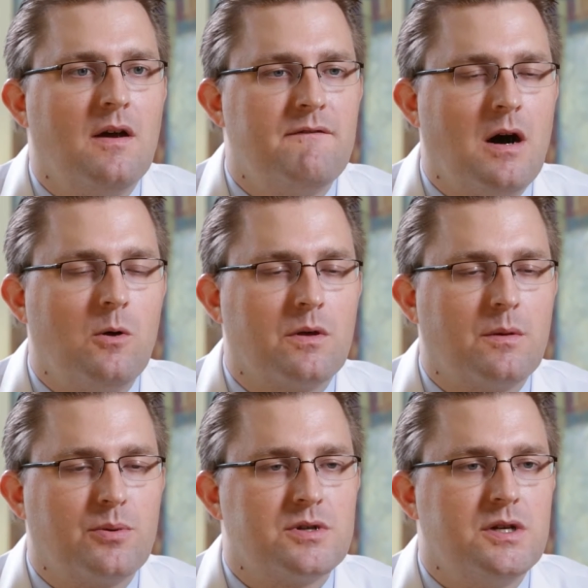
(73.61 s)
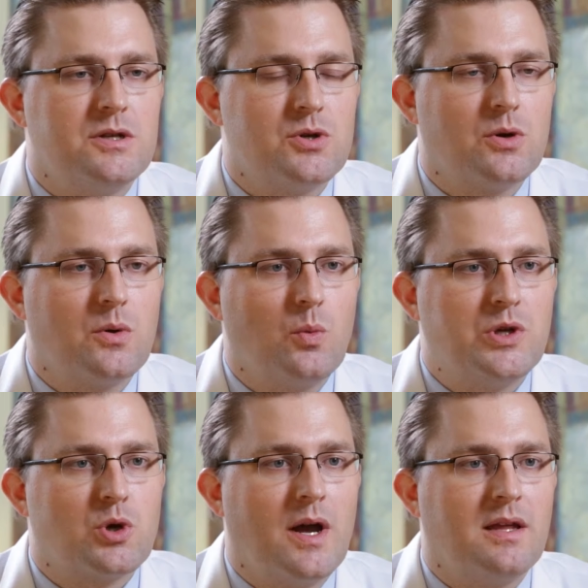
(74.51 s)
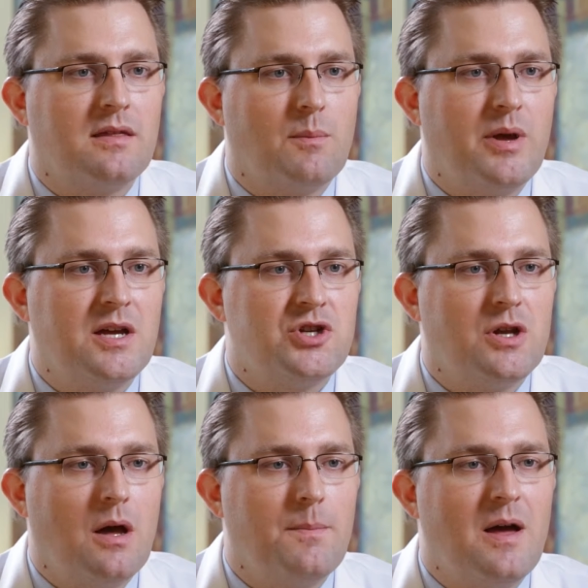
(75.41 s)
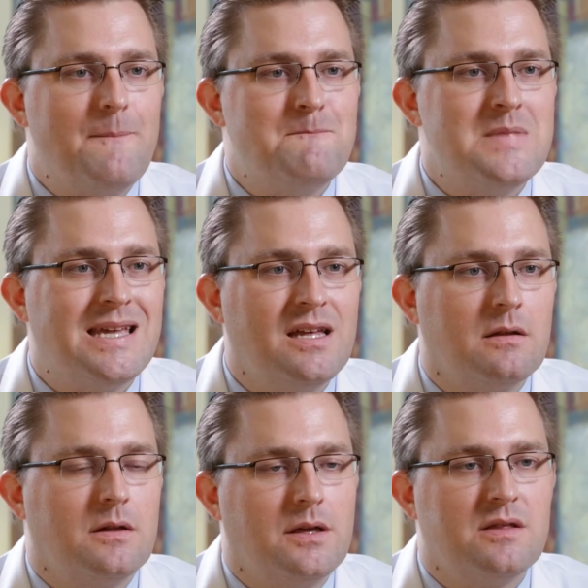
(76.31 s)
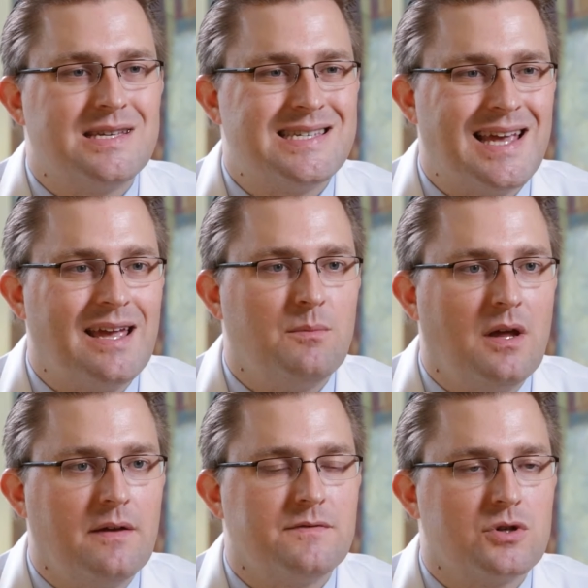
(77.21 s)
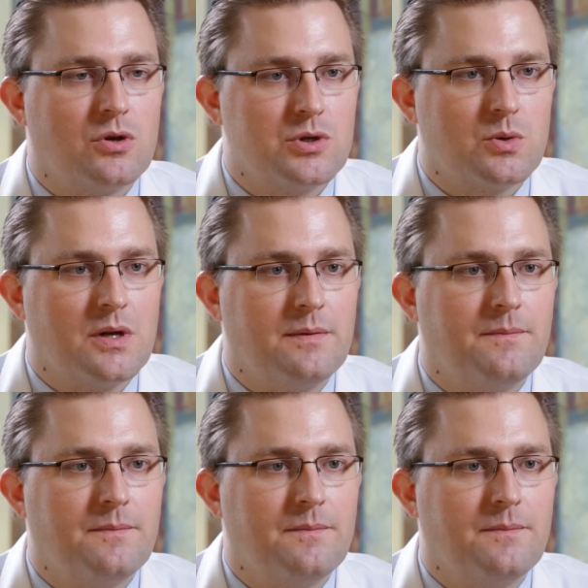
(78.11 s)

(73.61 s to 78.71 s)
Following the procedure, we try and get the patient up immediately the same day of surgery.